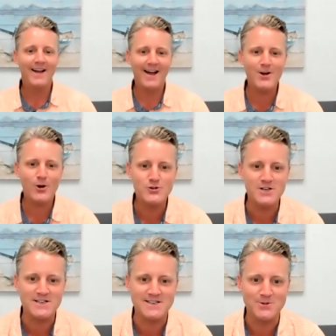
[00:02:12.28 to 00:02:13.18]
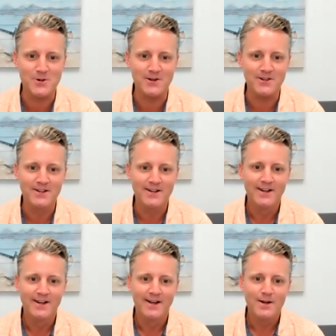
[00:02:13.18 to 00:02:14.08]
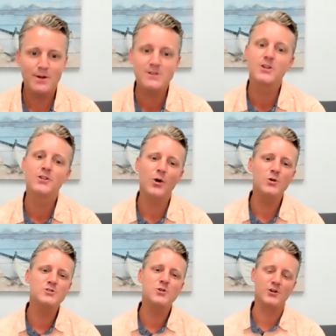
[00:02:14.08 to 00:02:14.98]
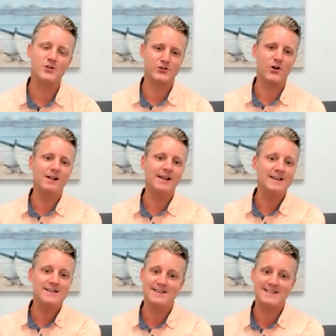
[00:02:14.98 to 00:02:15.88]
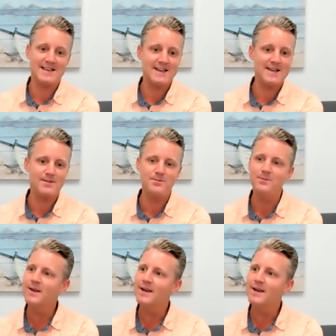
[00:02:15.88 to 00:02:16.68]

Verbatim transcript: I know Jesus is real. But to those who are struggling to see him,